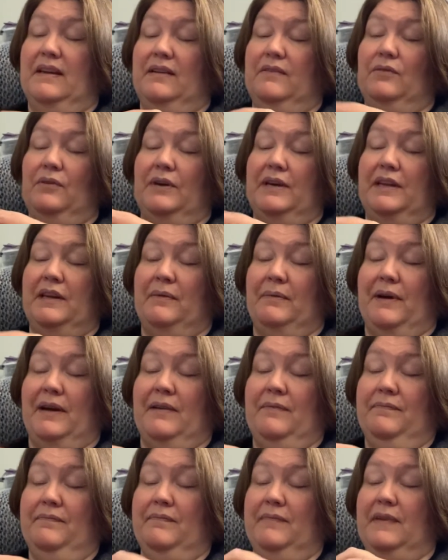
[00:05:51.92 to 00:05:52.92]
well, anyway.
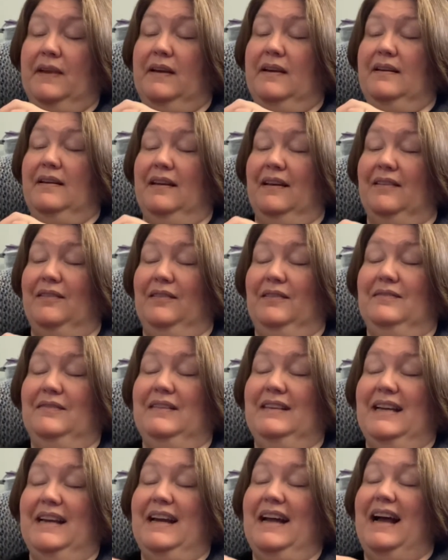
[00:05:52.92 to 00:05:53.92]

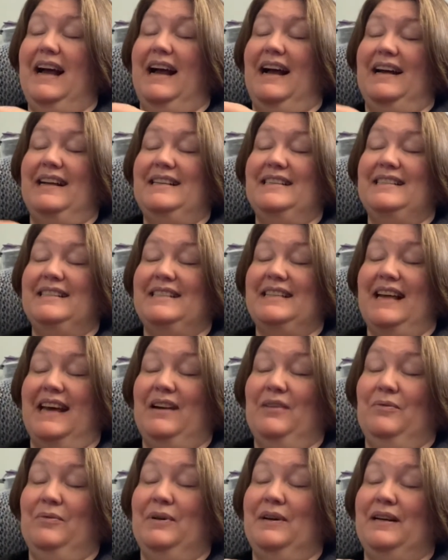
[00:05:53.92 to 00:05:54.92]
I
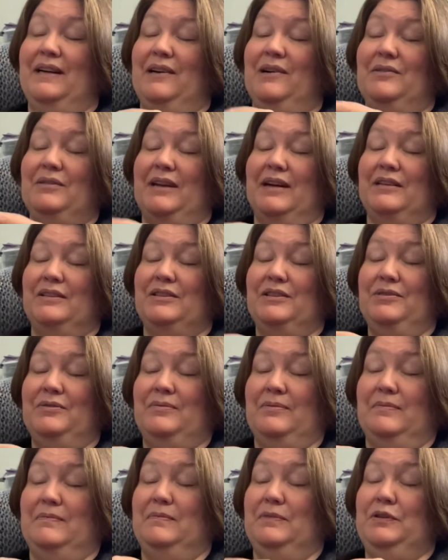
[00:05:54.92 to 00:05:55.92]
don't want to go down
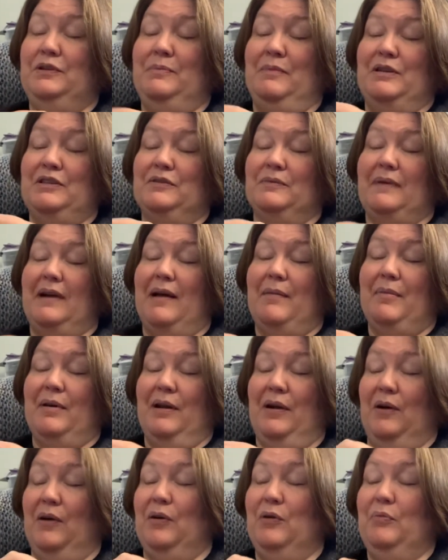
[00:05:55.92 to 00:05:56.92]
too much a rabbit
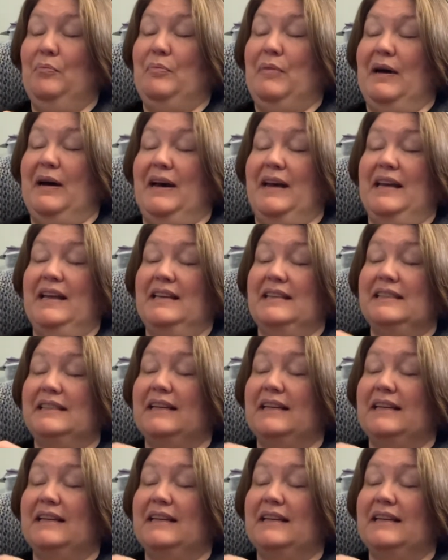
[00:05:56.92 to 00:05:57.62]
hole, but